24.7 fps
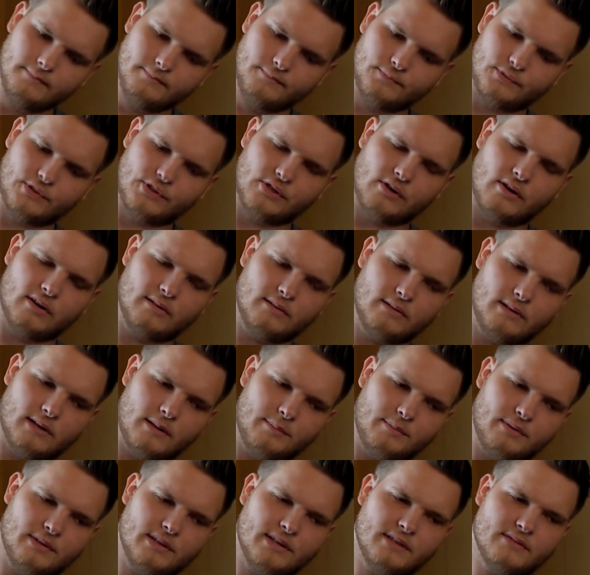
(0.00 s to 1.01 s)
So I
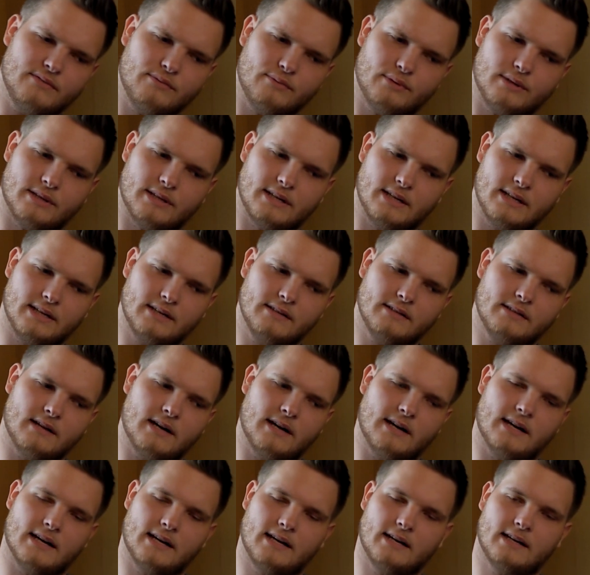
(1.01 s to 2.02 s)
believe with that,
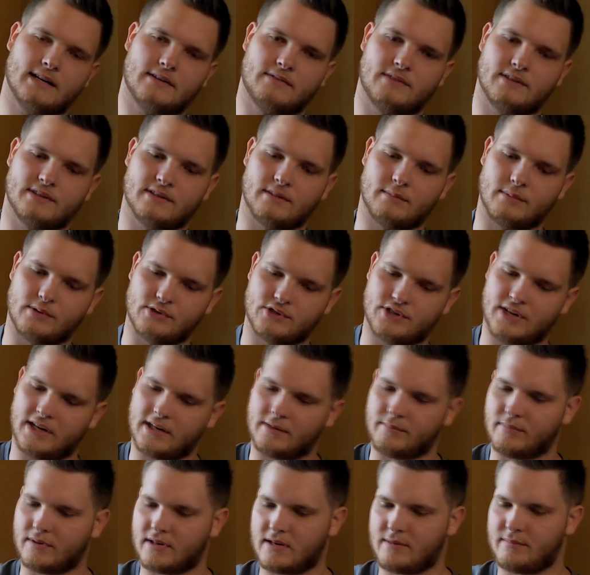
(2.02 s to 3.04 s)
I'd have to double check,
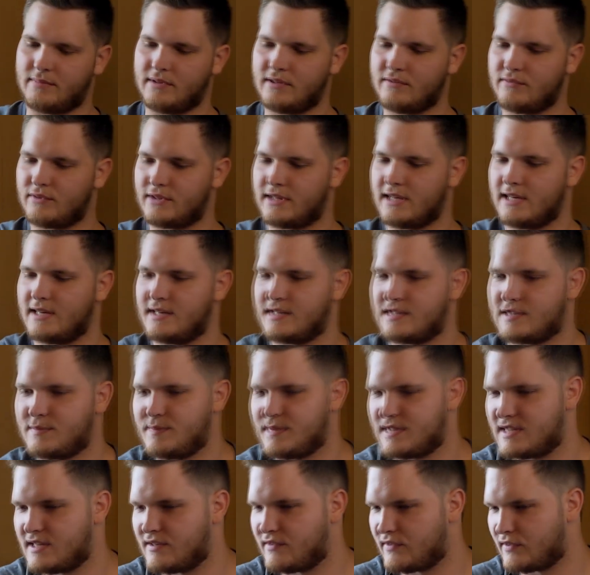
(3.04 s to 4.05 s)
but I believe with that it's
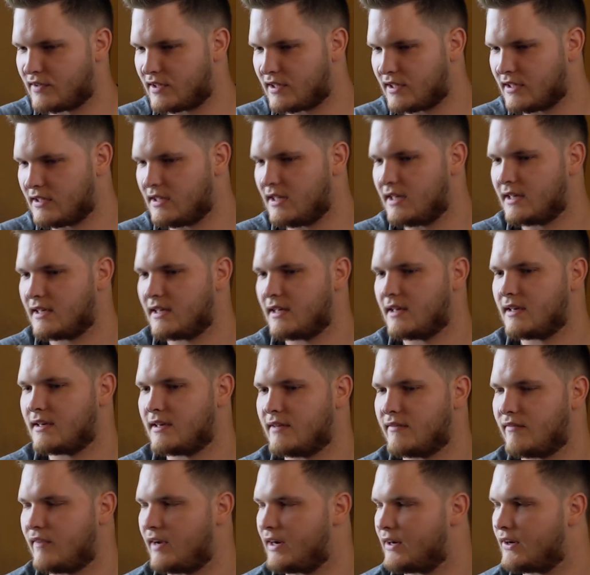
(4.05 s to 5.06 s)
specifically like
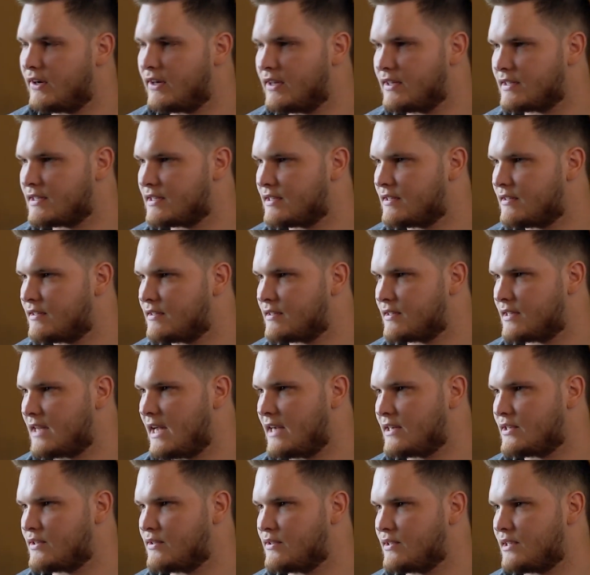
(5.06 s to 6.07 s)
Confederate
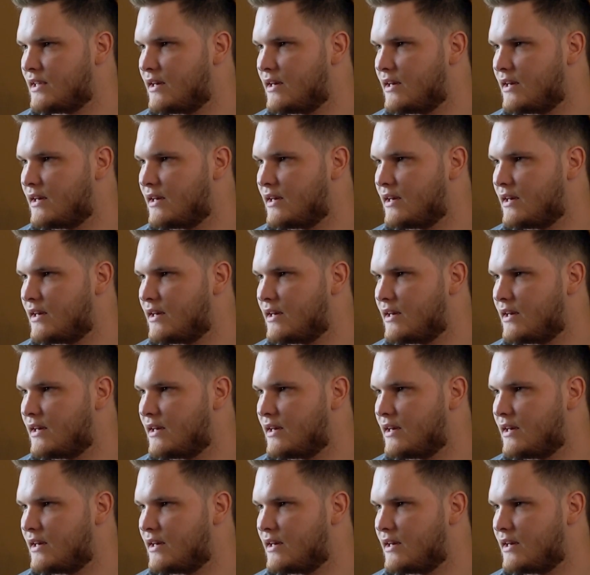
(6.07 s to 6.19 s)
statues